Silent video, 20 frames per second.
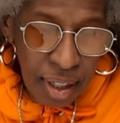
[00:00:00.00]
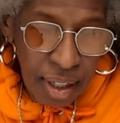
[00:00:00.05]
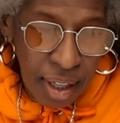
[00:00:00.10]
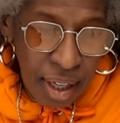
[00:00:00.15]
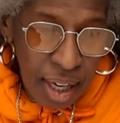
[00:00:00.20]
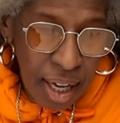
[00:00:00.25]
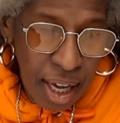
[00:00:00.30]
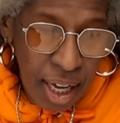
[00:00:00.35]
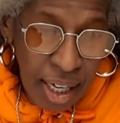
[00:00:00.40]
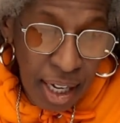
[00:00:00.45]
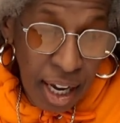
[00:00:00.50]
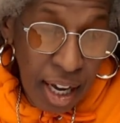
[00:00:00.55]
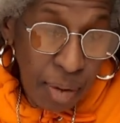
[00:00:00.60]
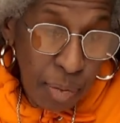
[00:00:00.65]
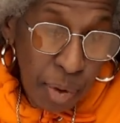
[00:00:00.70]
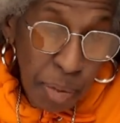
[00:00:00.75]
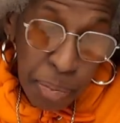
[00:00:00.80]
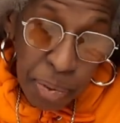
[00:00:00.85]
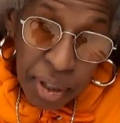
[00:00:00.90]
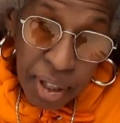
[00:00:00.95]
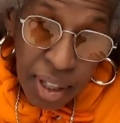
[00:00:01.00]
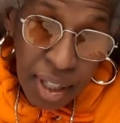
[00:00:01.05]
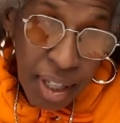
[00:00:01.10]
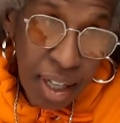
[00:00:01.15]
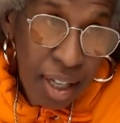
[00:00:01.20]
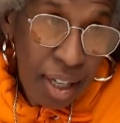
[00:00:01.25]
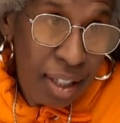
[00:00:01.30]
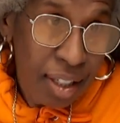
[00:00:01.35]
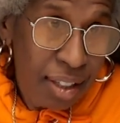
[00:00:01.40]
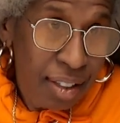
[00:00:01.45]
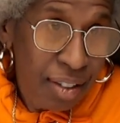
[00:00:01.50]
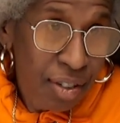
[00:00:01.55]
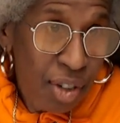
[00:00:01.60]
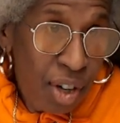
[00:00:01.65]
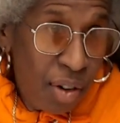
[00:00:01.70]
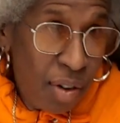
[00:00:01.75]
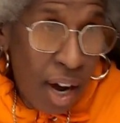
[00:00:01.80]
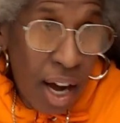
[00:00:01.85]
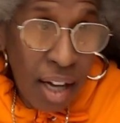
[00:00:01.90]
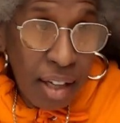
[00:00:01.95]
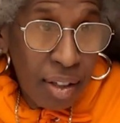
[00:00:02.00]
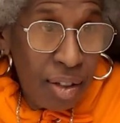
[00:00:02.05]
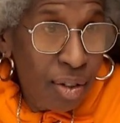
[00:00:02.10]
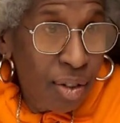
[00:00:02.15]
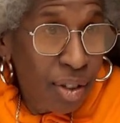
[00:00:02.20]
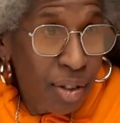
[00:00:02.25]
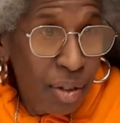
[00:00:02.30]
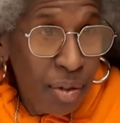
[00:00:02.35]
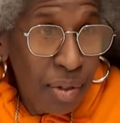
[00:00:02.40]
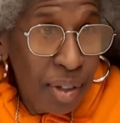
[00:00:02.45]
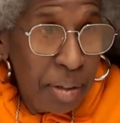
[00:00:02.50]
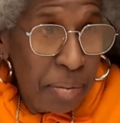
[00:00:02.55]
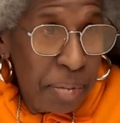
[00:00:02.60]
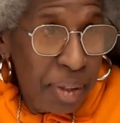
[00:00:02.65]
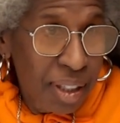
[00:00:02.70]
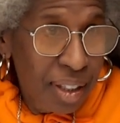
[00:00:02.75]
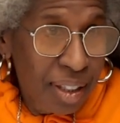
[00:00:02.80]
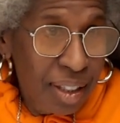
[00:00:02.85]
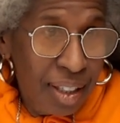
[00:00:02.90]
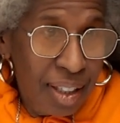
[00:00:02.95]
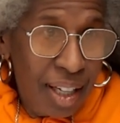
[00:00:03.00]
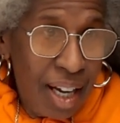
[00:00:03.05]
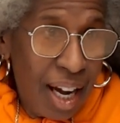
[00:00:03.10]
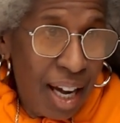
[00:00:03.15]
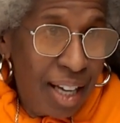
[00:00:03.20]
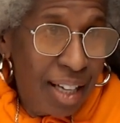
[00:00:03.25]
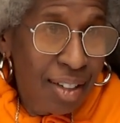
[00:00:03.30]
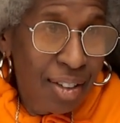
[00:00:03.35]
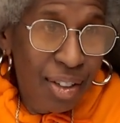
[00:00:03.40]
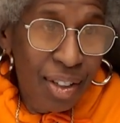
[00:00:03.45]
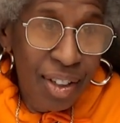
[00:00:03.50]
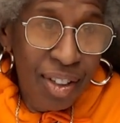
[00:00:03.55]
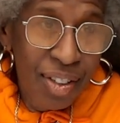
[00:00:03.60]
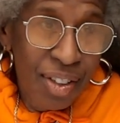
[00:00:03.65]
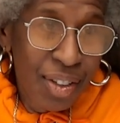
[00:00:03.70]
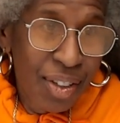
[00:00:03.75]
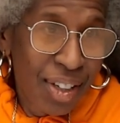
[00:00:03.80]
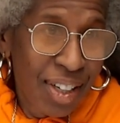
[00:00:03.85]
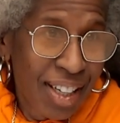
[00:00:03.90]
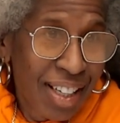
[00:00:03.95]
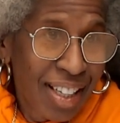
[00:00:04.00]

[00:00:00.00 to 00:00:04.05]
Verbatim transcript: and, and we put it in. You know, I'll call you in the middle of the night. Or, I always or... say that